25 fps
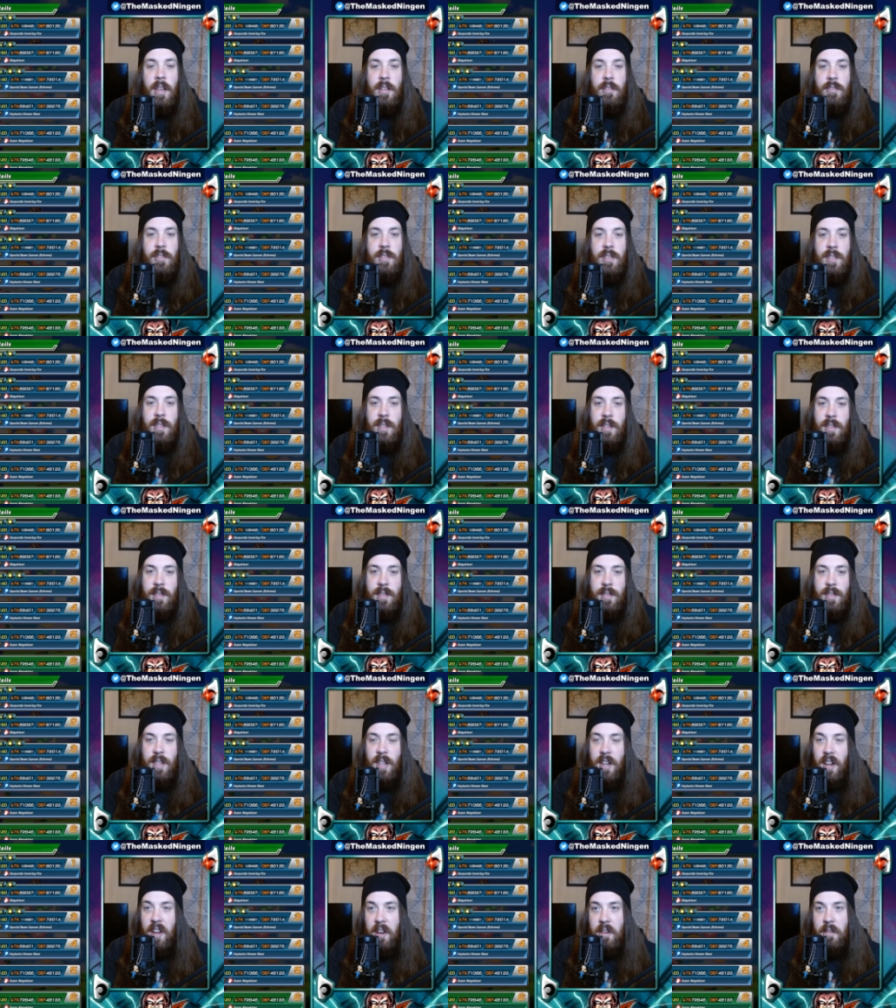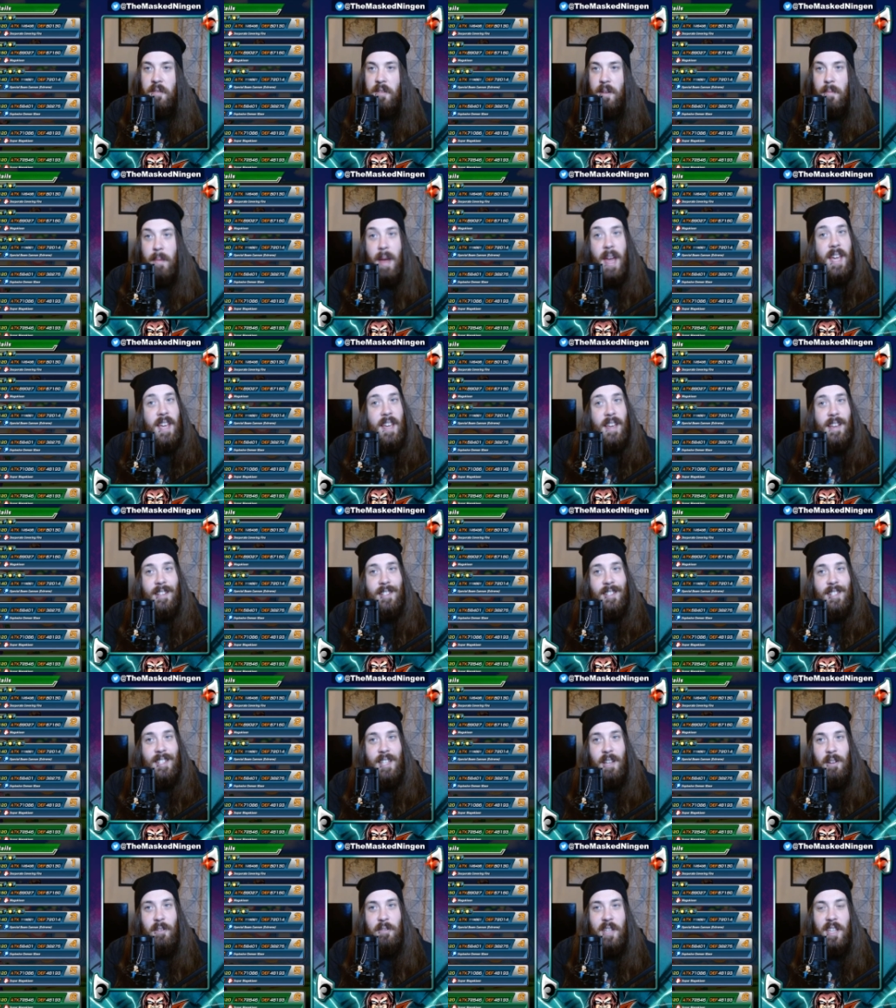just because, you know, Namekian
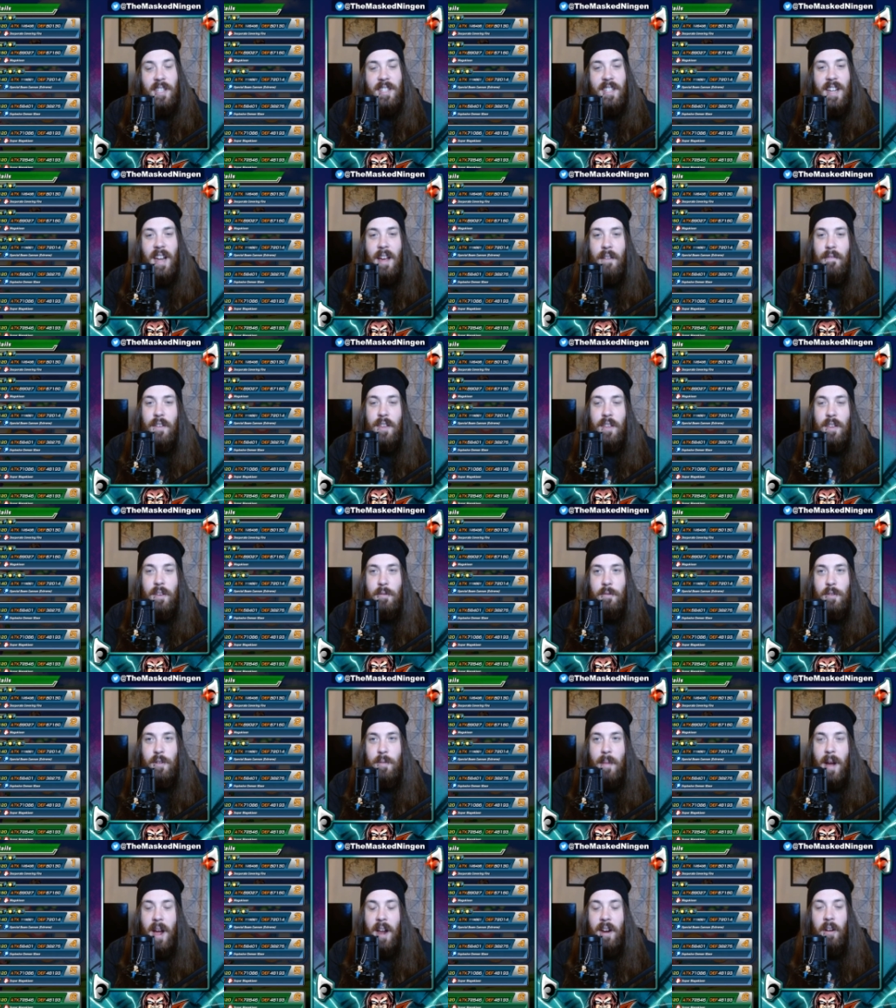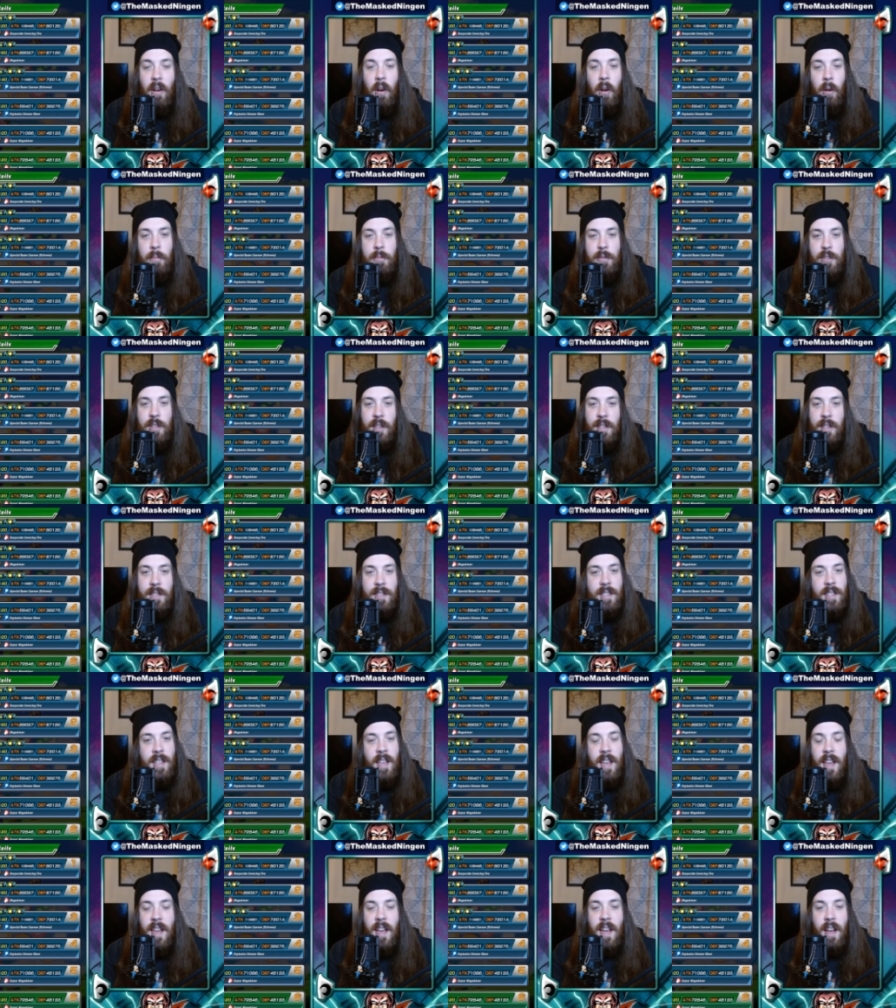still doesn't have a huge amount of options.
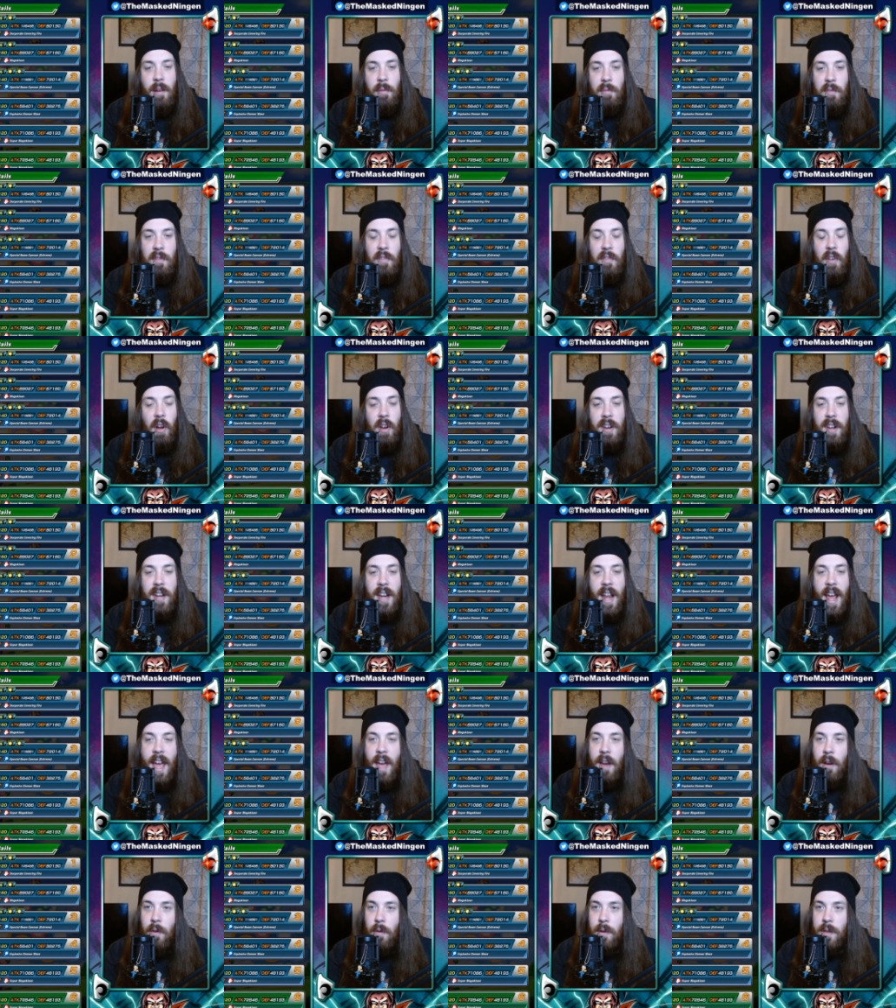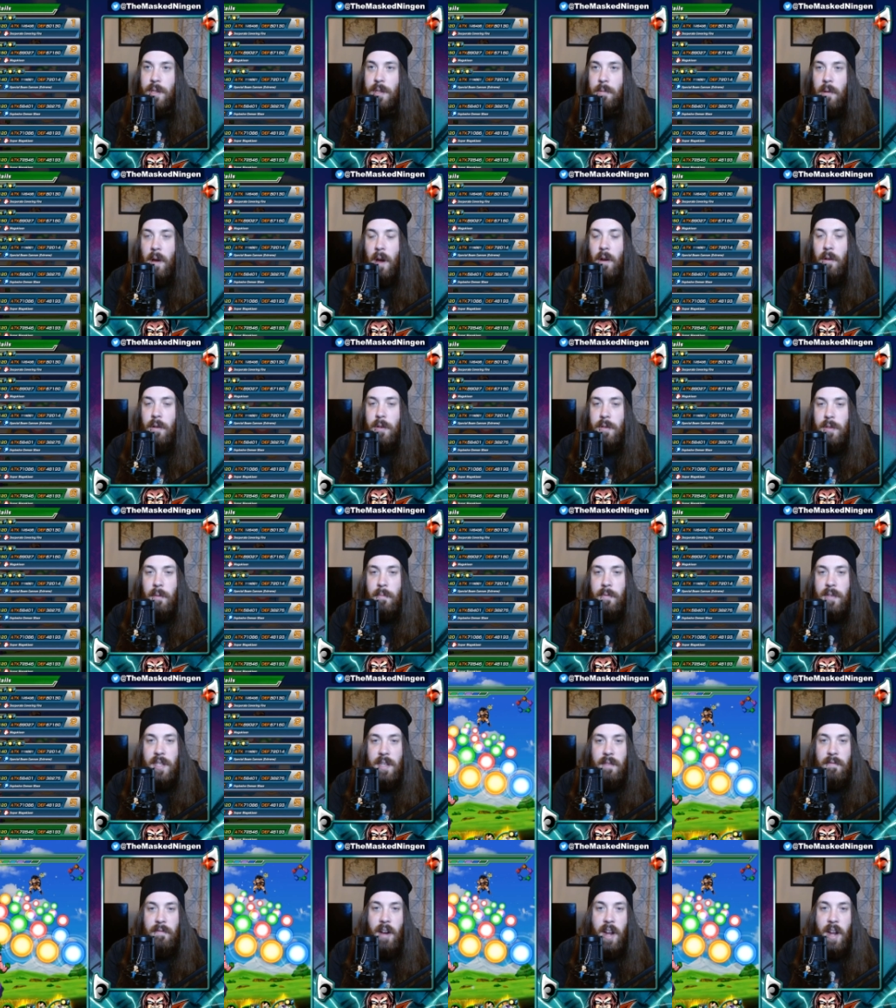And we've got Nail as well, who's
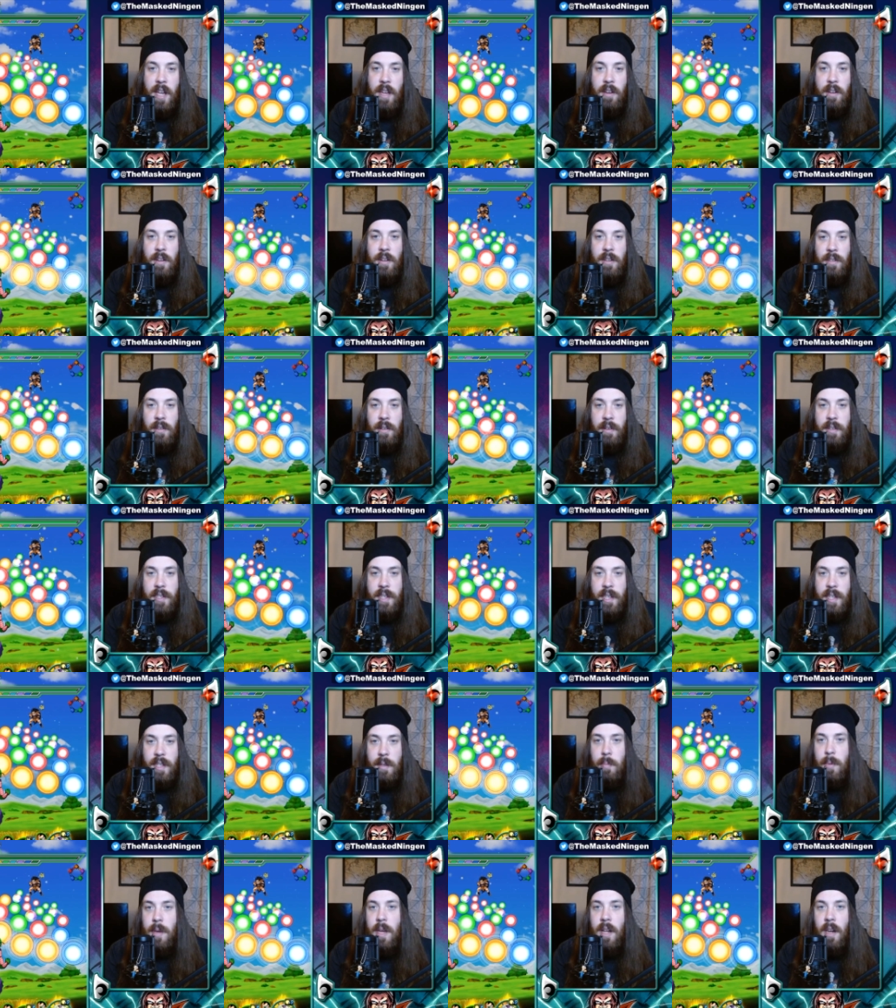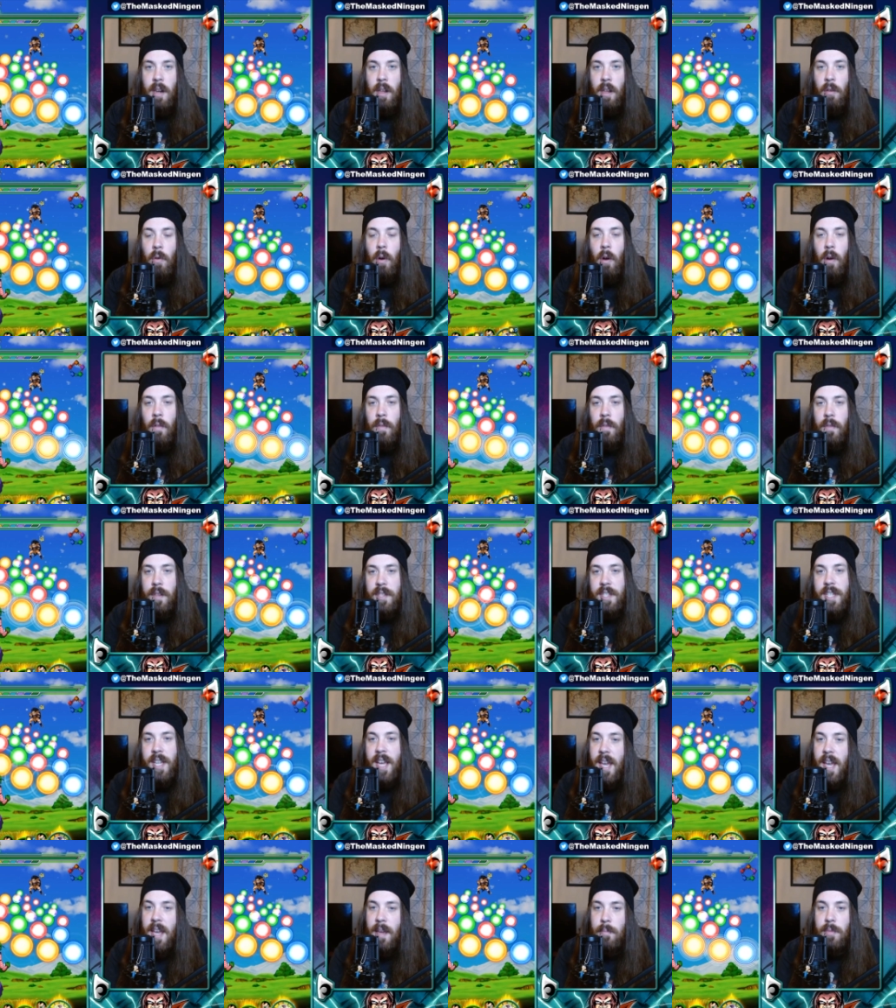obviously very good as long as there's a Piccolo on the
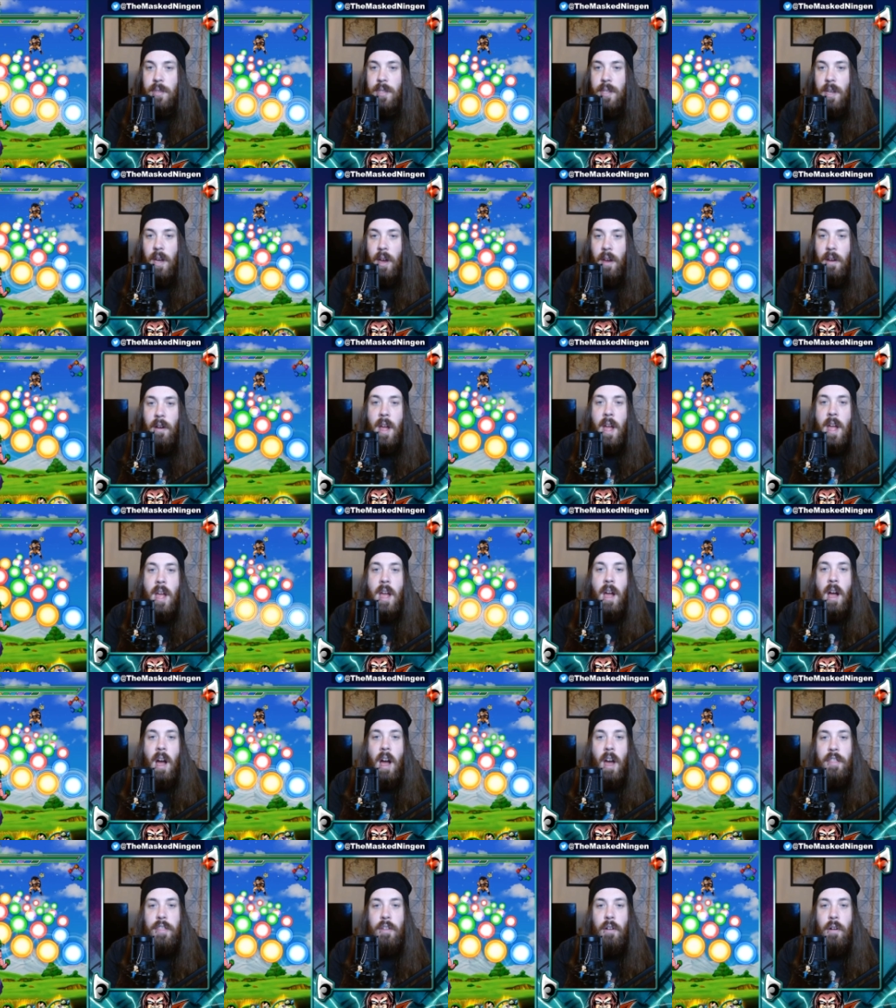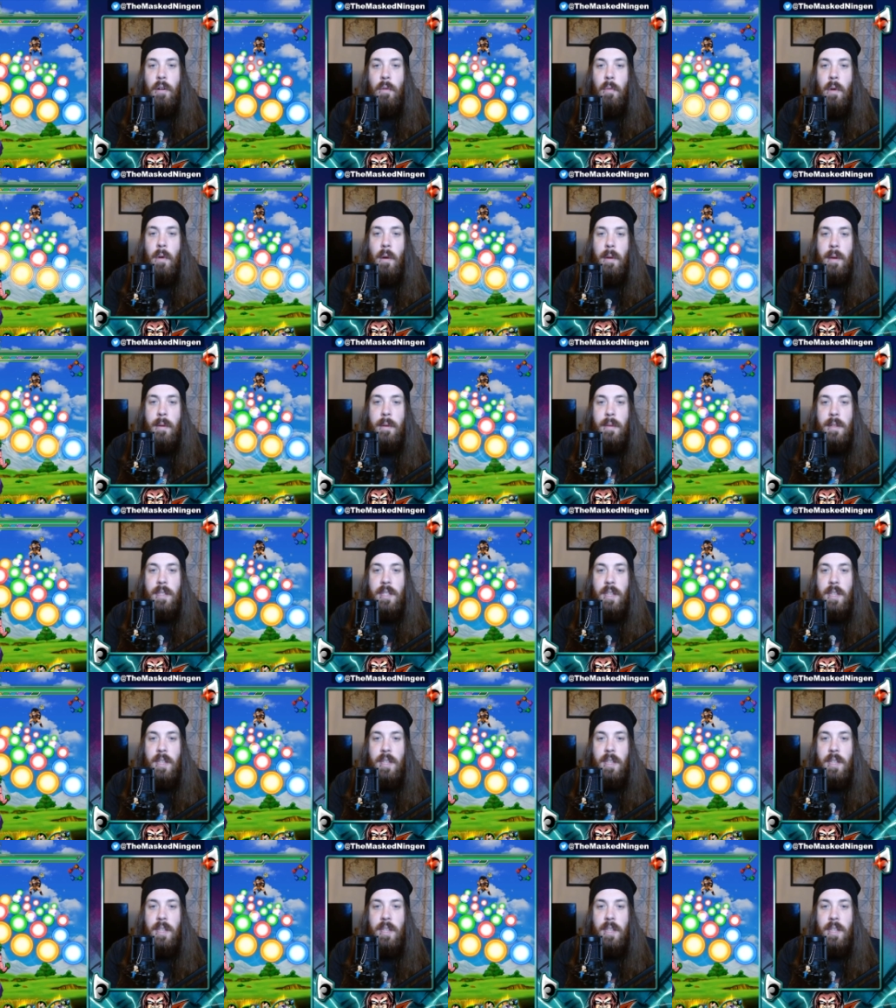team. So I thought what we would